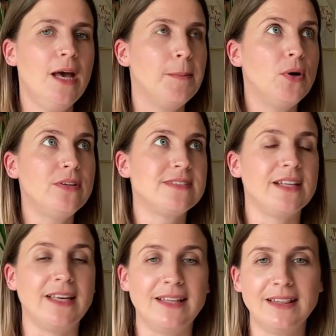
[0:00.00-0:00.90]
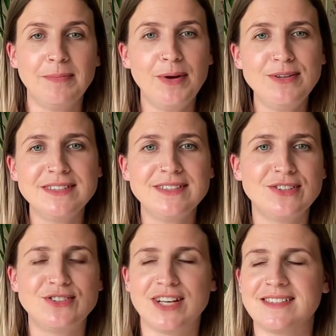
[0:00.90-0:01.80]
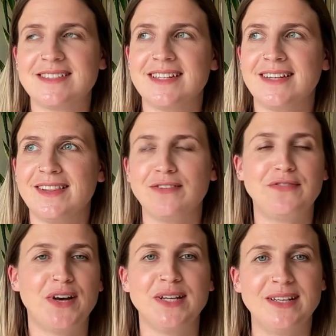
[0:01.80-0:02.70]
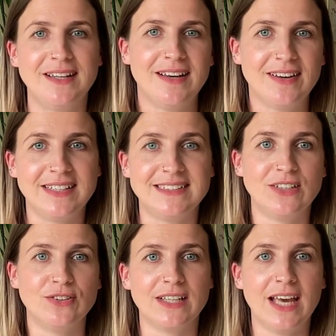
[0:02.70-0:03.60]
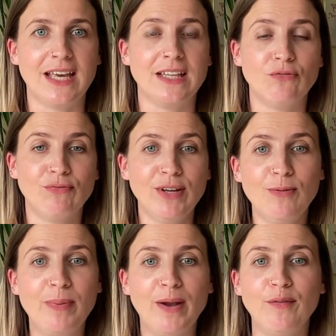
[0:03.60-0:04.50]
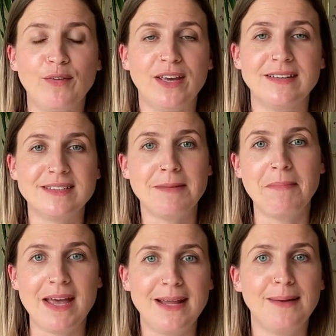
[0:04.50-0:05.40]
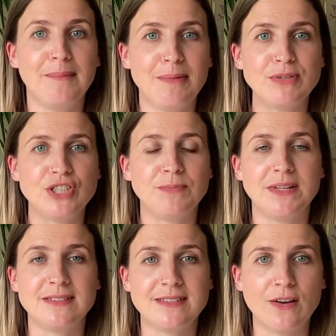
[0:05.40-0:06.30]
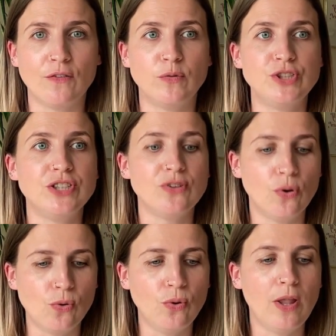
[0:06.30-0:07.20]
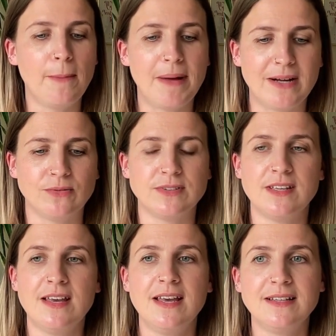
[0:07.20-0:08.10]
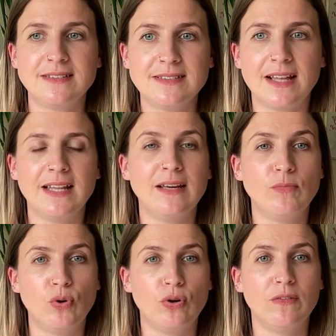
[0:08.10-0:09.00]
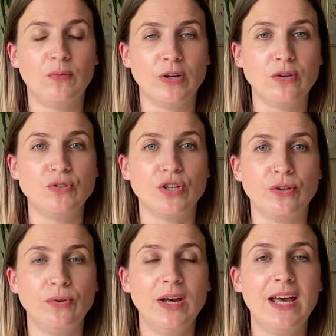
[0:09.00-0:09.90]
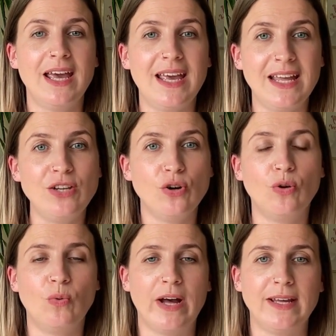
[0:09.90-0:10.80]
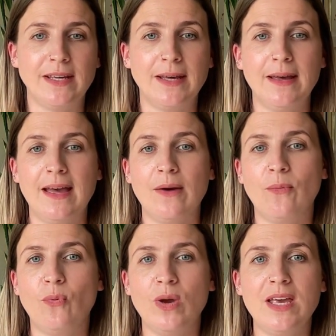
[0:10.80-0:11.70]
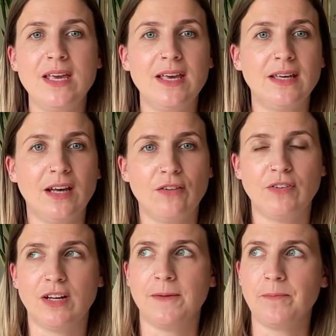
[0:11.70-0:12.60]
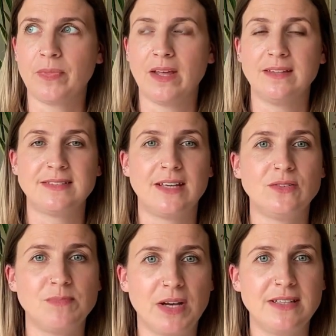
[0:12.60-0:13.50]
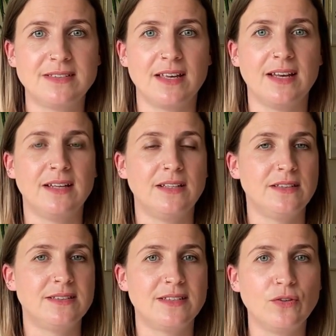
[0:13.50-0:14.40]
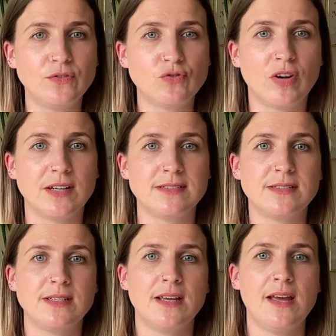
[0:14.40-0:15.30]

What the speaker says: But honestly, the bonuses are just the fun icing on the cake. The real benefit is the main membership itself, which is all about selling more of what you do in your way. We cover sales mindset, self-trust,